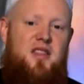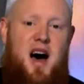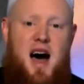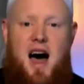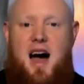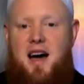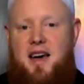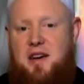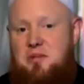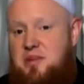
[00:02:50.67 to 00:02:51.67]
the
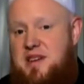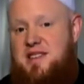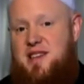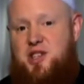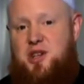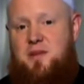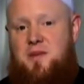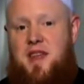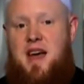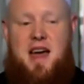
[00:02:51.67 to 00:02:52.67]
high position
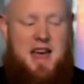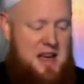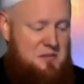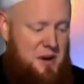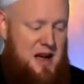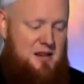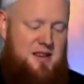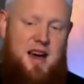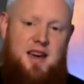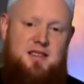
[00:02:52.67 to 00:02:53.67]
in
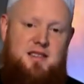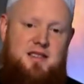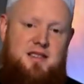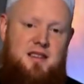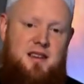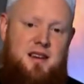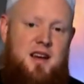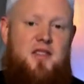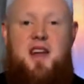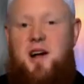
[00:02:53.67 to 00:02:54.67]
paradise
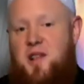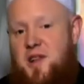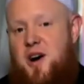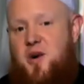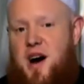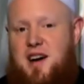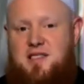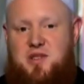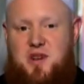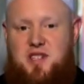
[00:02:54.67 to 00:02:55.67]
that Allah
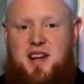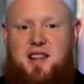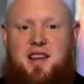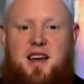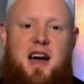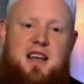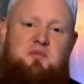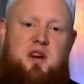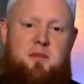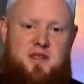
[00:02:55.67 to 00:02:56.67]
Azza wa Jal has
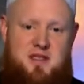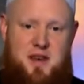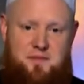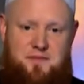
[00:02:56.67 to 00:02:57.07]
promised them.